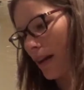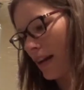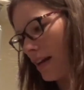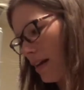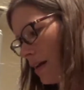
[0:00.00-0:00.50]

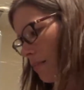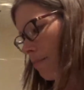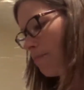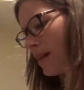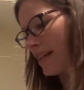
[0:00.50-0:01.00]
gonna
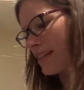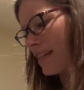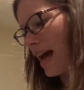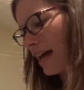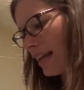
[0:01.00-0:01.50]
mix
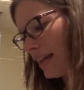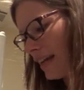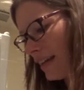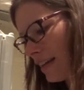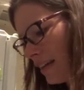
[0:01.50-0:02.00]
that
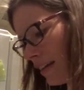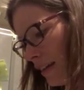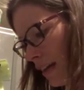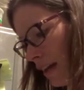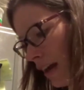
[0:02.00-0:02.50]
in
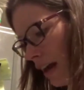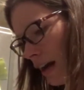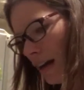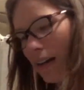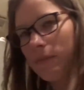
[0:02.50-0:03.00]

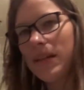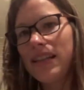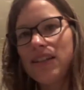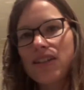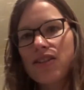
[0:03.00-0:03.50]
and
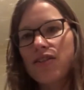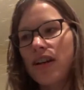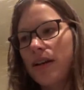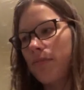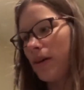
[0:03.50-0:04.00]
then just
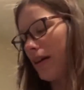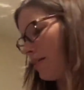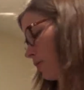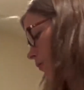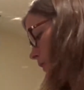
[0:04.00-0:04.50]
scrape
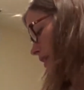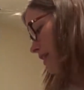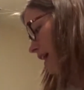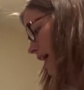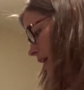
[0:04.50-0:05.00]
it one
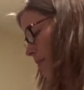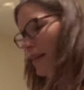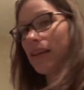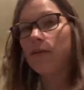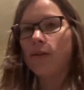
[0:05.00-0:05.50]
time,
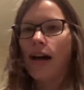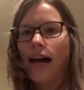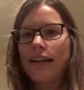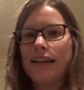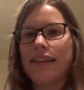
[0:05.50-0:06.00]
and then we'll
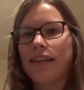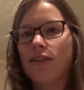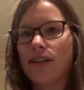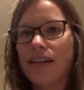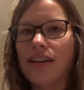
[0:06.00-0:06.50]
add in the
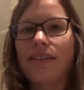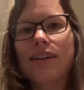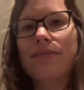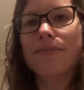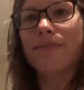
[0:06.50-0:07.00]
Greek
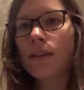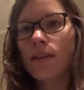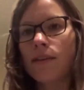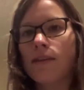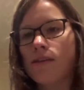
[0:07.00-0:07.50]
yogurt.
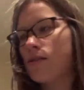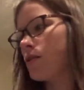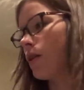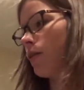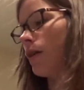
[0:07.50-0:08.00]

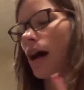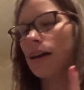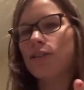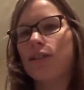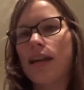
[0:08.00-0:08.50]
So
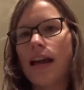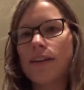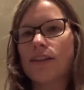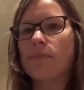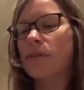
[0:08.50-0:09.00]
actually I just